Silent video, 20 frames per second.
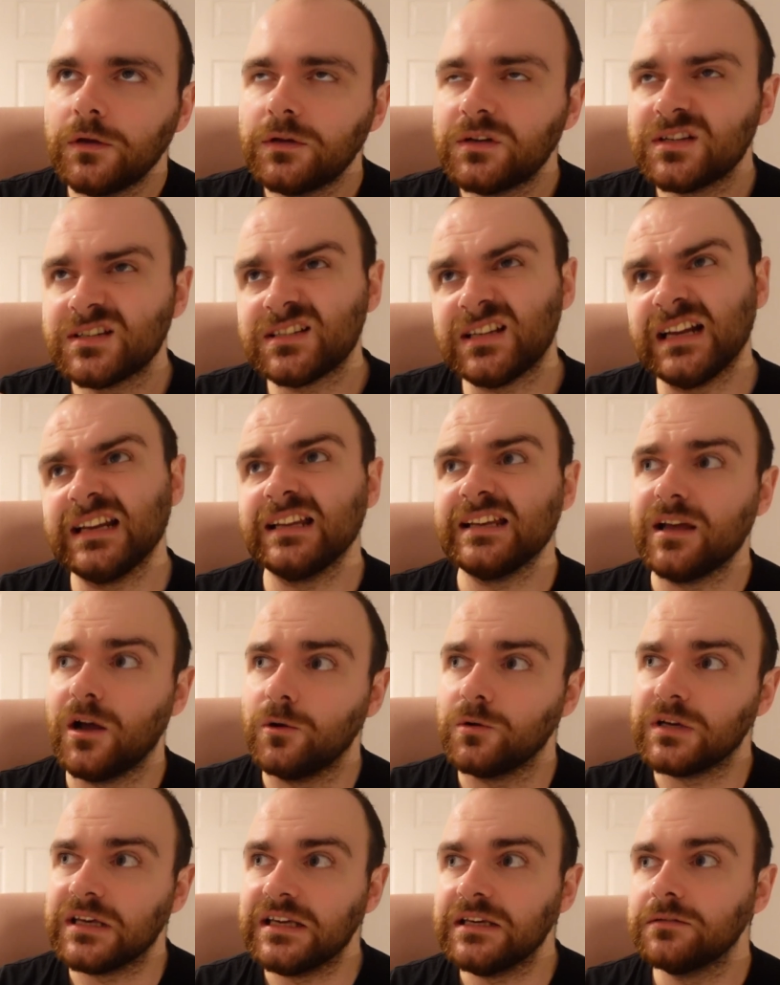Slightly
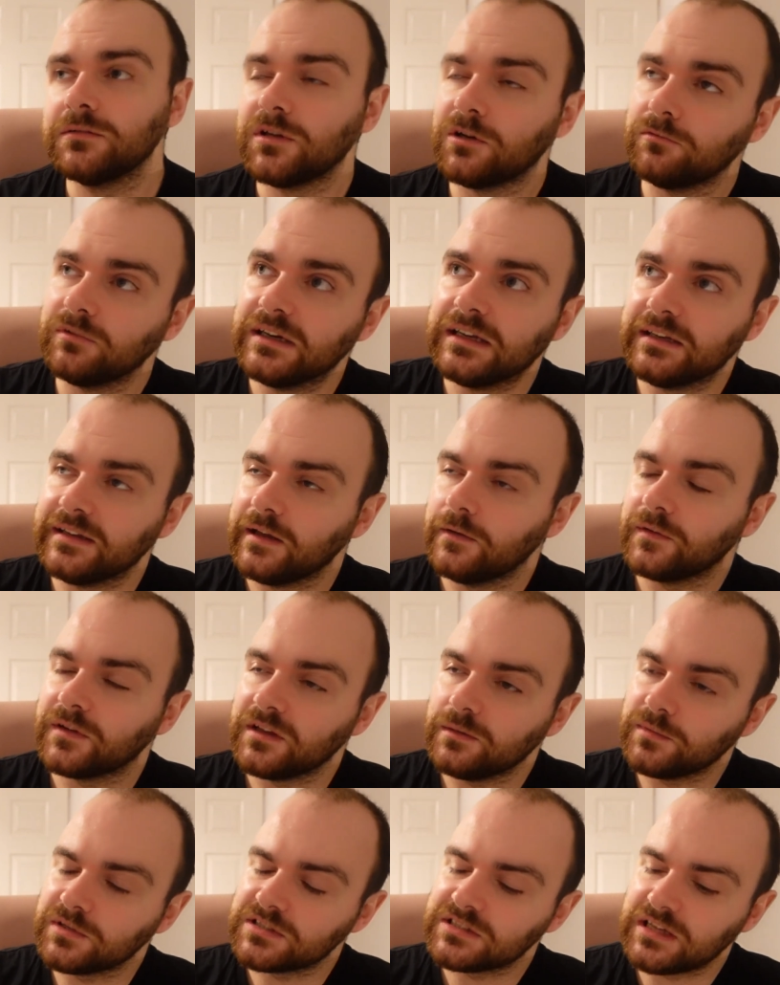oaky, not really
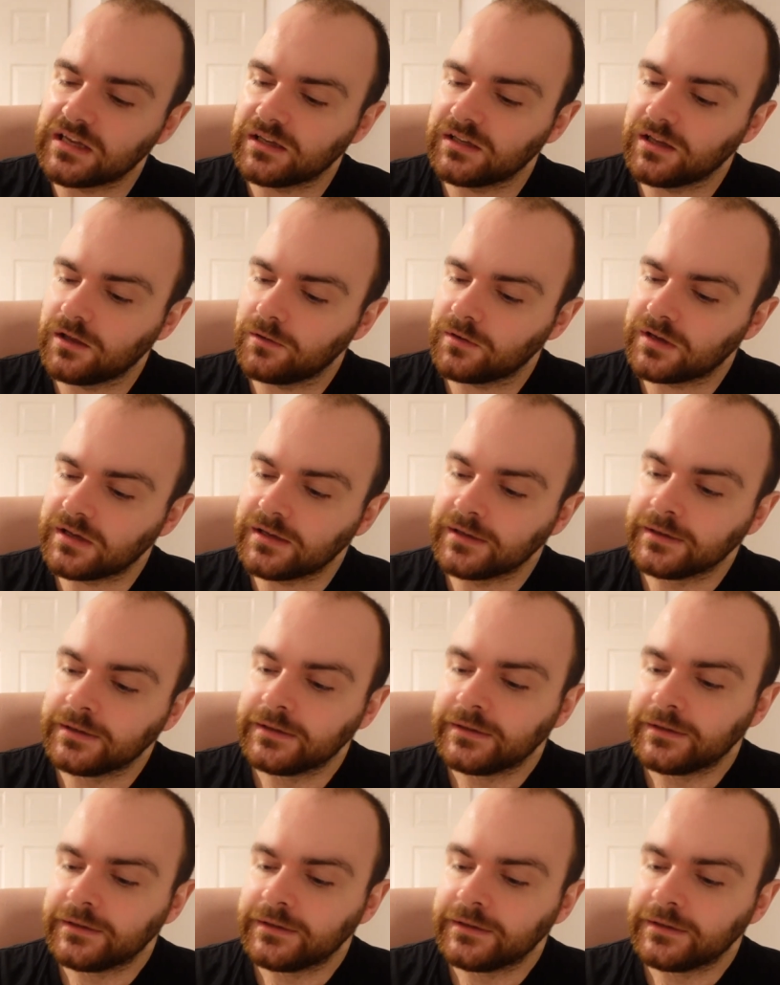oaky, but slightly oaky.